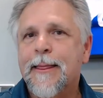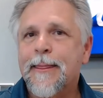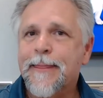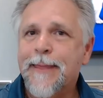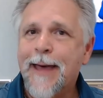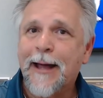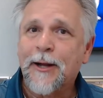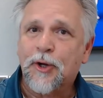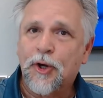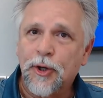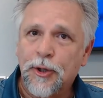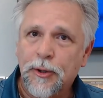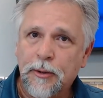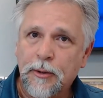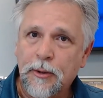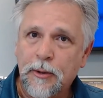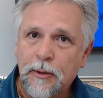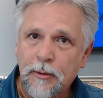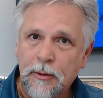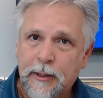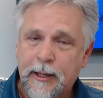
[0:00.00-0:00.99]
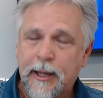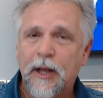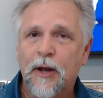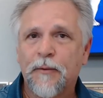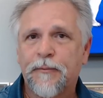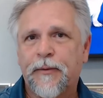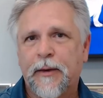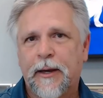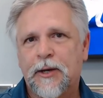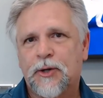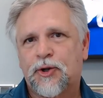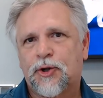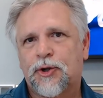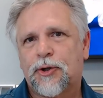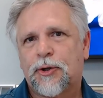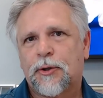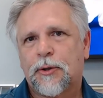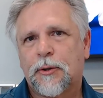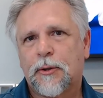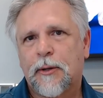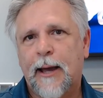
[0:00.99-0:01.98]
that could kill
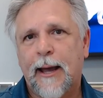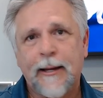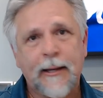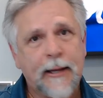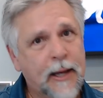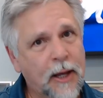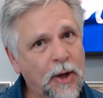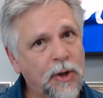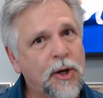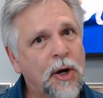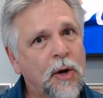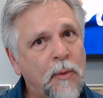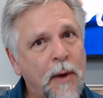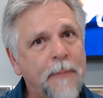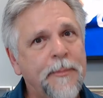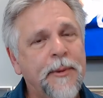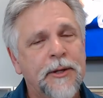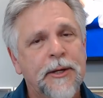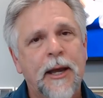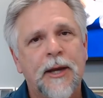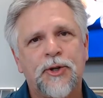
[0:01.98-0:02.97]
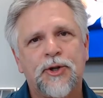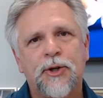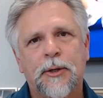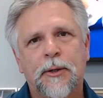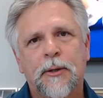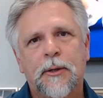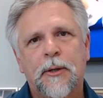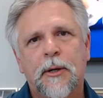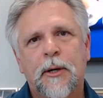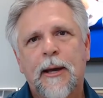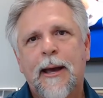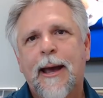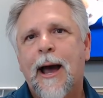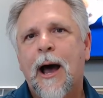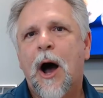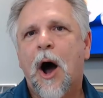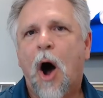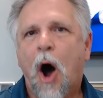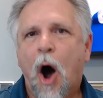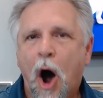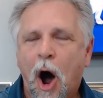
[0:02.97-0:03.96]
fish and kill your reputation
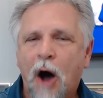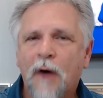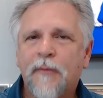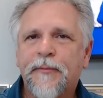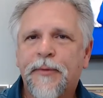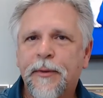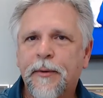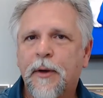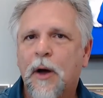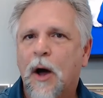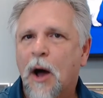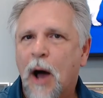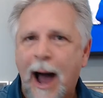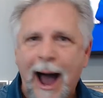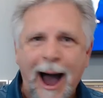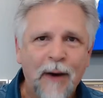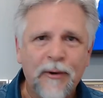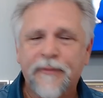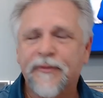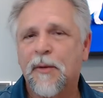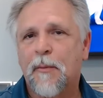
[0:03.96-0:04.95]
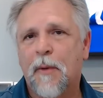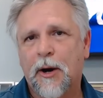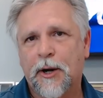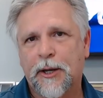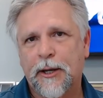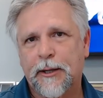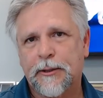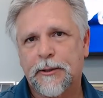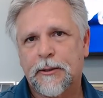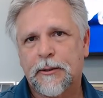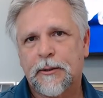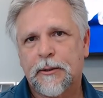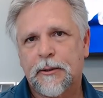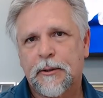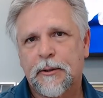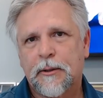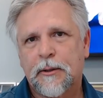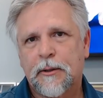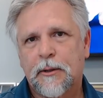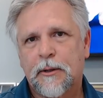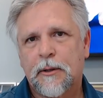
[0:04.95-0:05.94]
off out of the market.
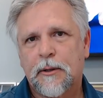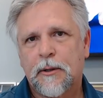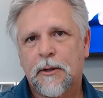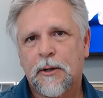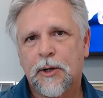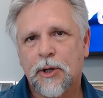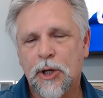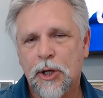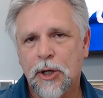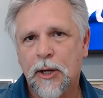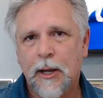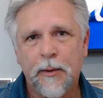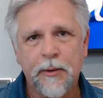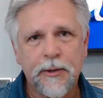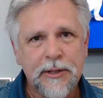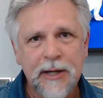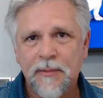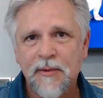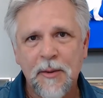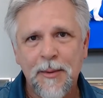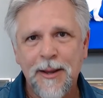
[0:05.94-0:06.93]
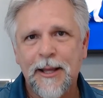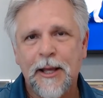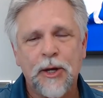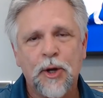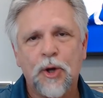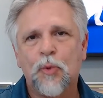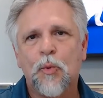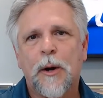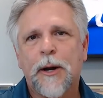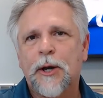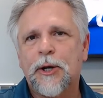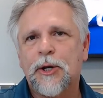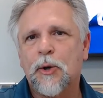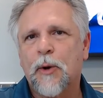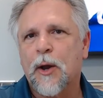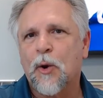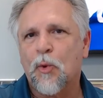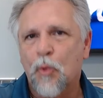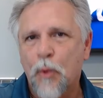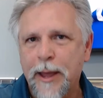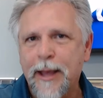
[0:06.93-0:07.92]
It would seem to me that you'd want to do
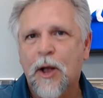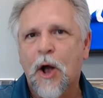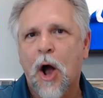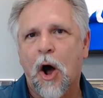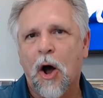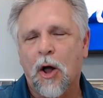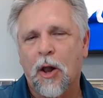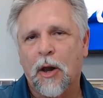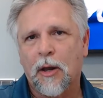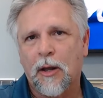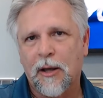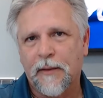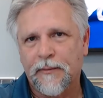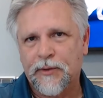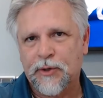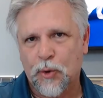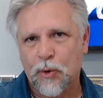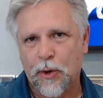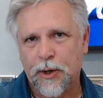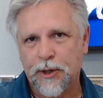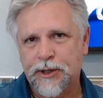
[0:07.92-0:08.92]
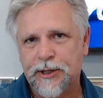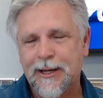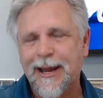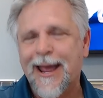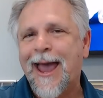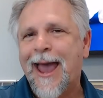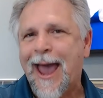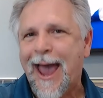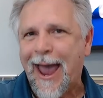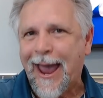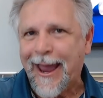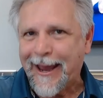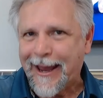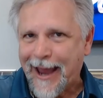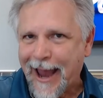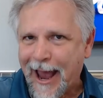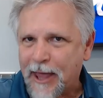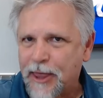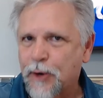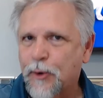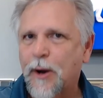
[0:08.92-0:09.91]
a recall of sorts and
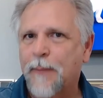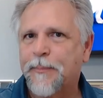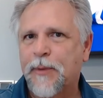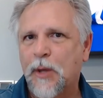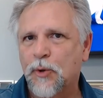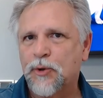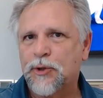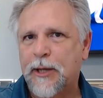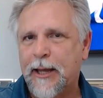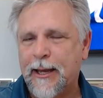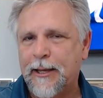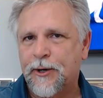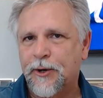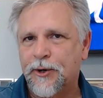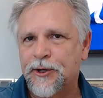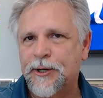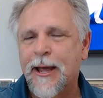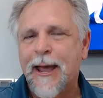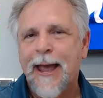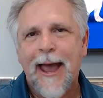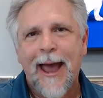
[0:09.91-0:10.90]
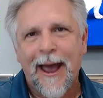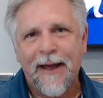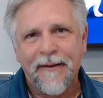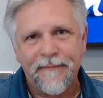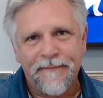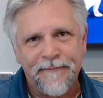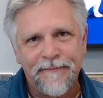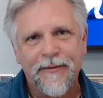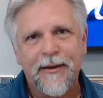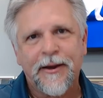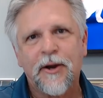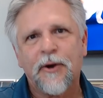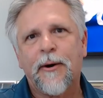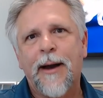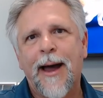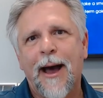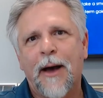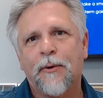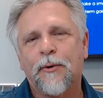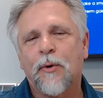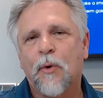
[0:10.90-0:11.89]
gather up those heaters and figure
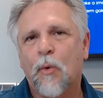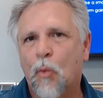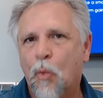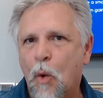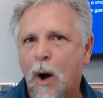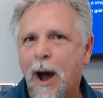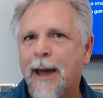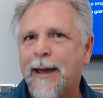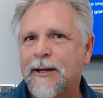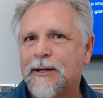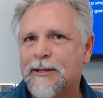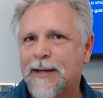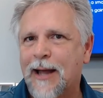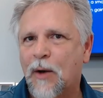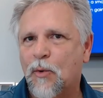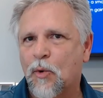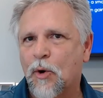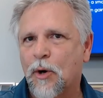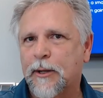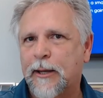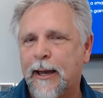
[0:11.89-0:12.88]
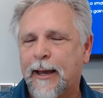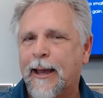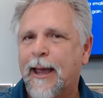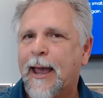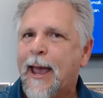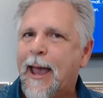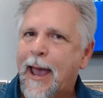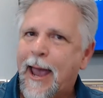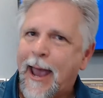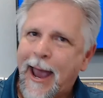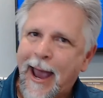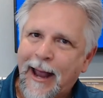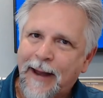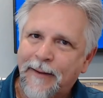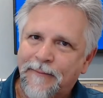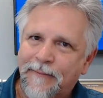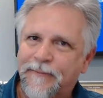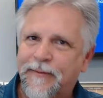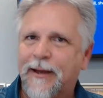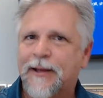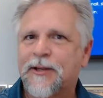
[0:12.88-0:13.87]
out why it's not working
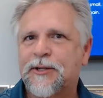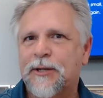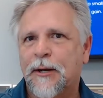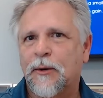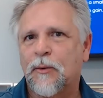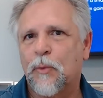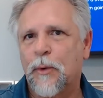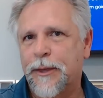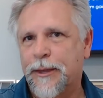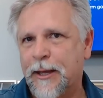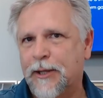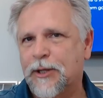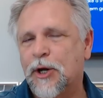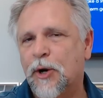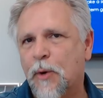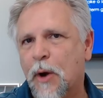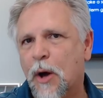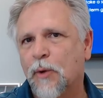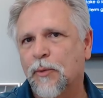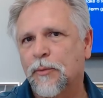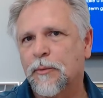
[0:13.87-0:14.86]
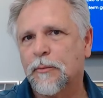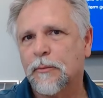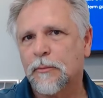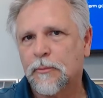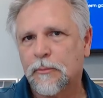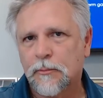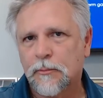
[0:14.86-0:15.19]
and fix it within your own,